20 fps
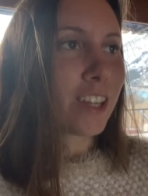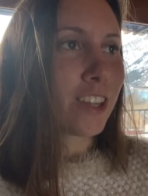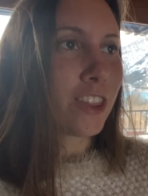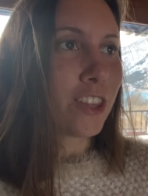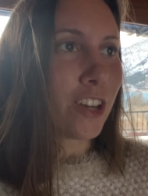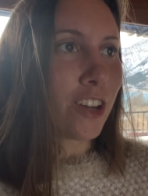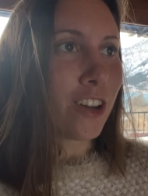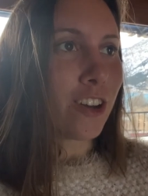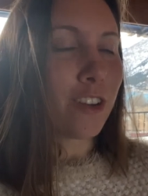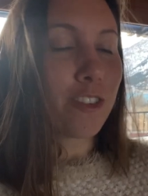
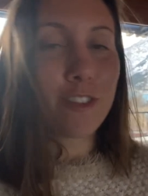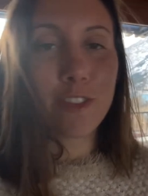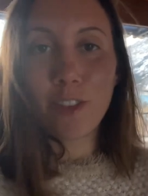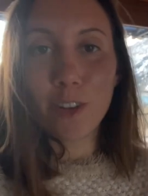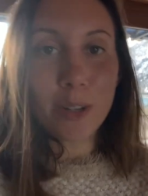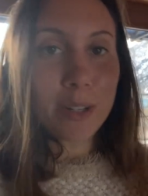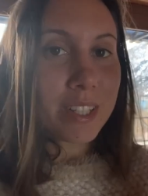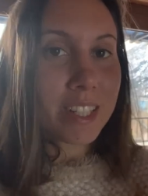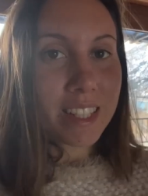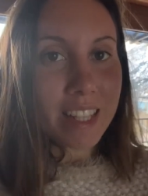the
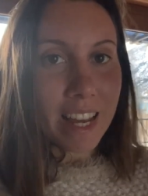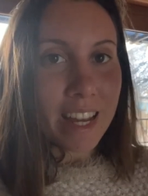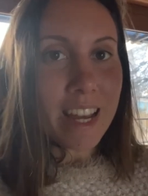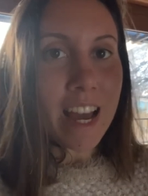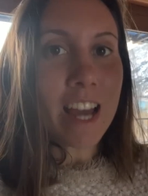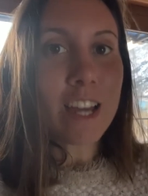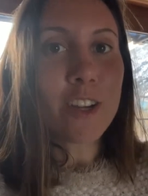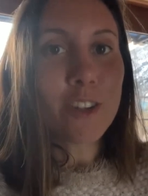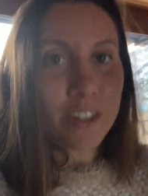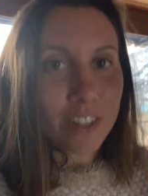first day
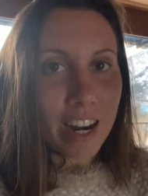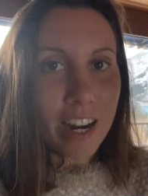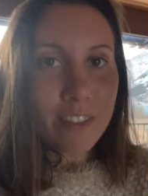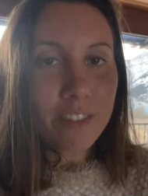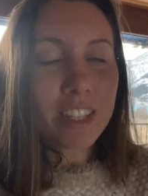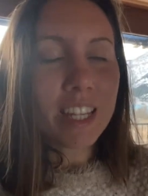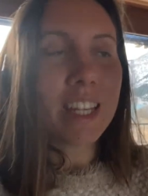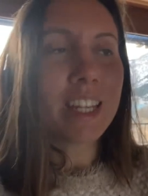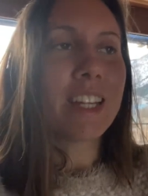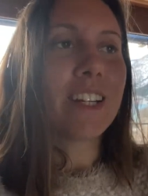I
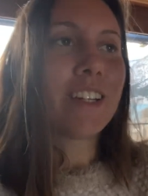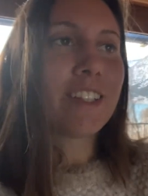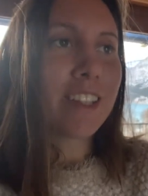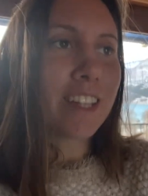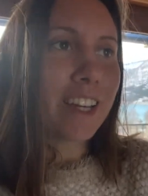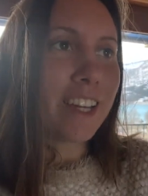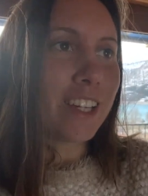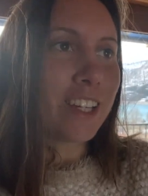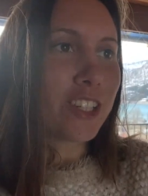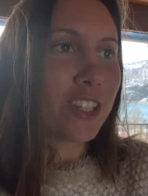arrived here,
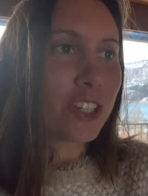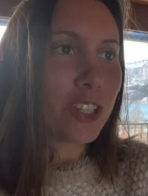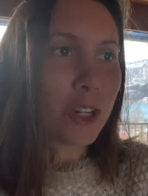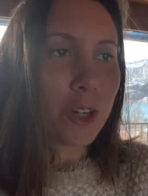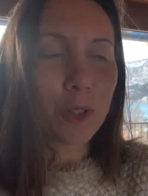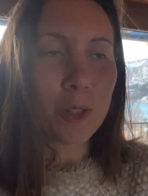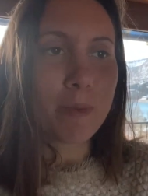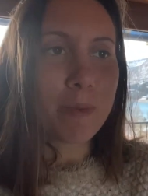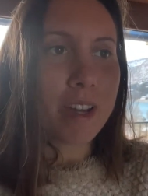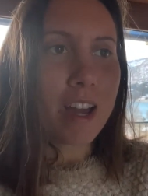they
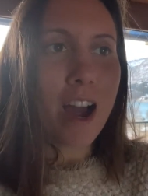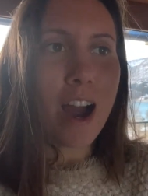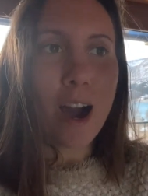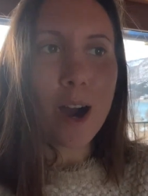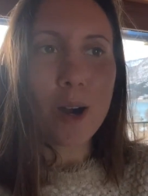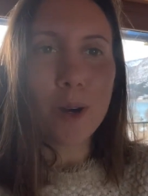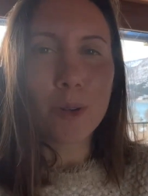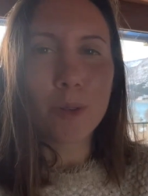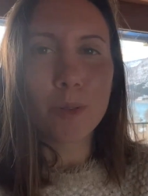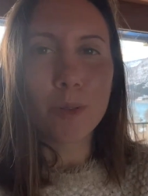showed me
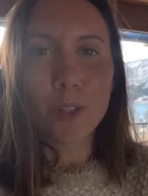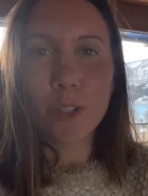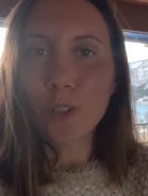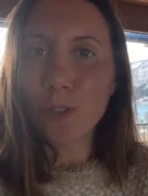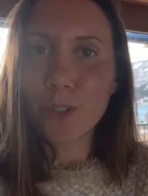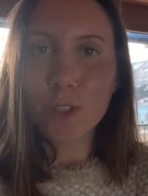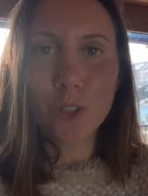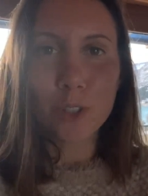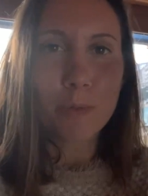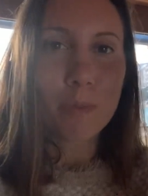how
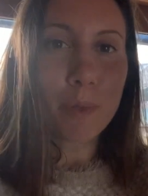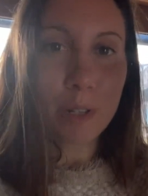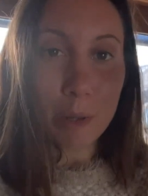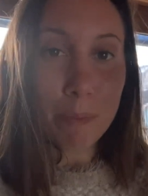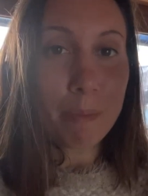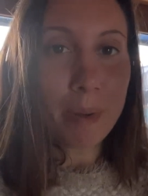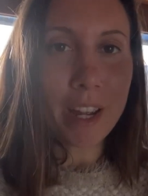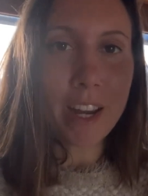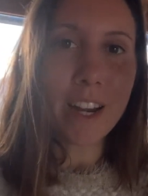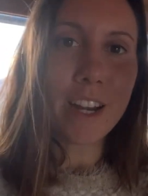you should
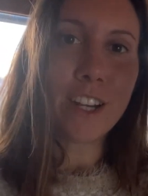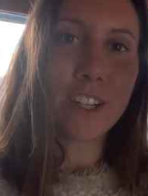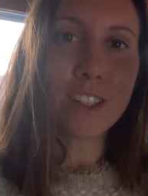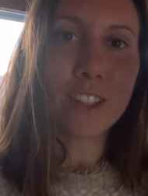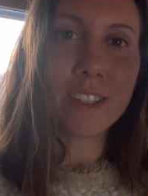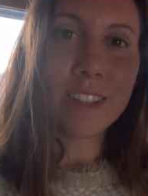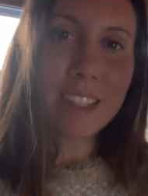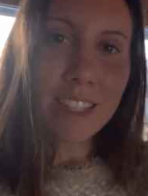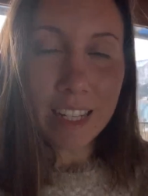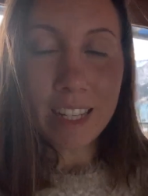prepare
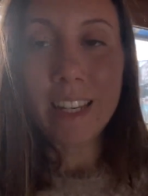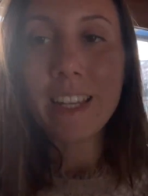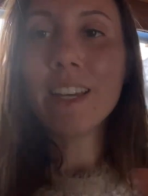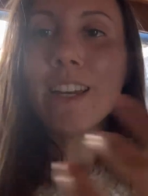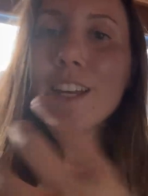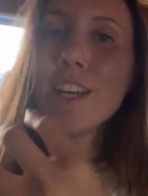the tea.